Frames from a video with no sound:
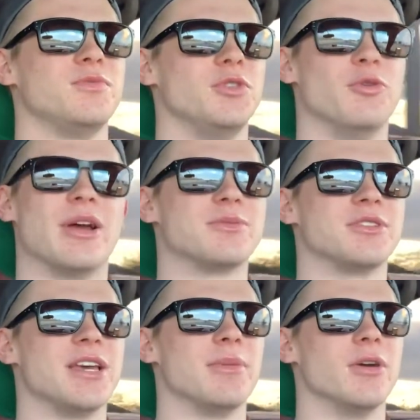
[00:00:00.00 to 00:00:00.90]
New Rams
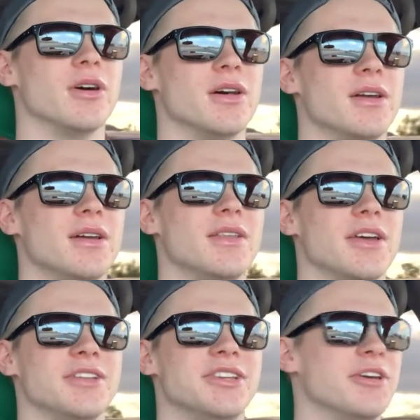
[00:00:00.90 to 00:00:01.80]
look damn good.
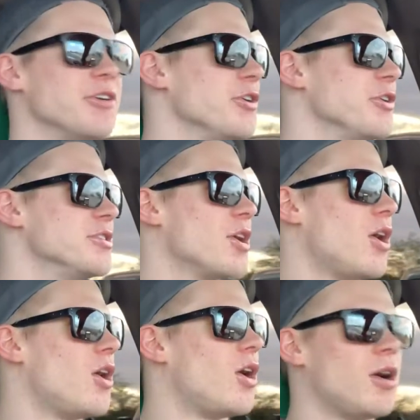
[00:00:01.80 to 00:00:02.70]
The interior is
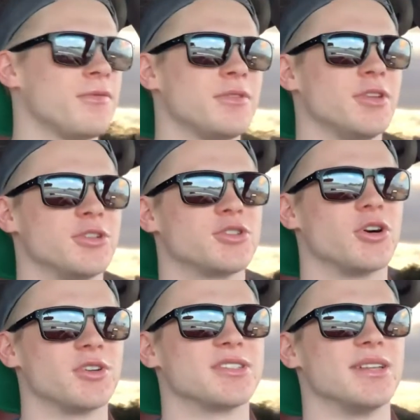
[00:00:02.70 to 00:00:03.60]
off the
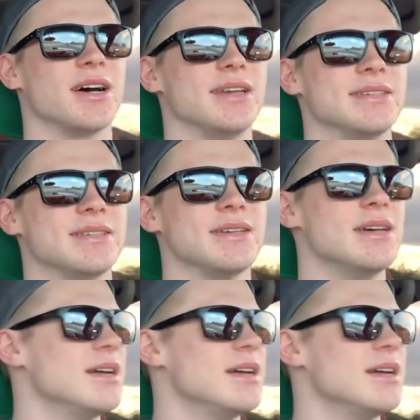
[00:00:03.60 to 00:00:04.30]
charts nice.